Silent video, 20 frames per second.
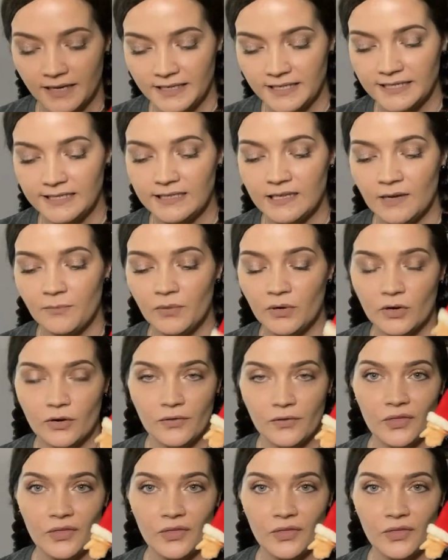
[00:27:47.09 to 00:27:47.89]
and he's number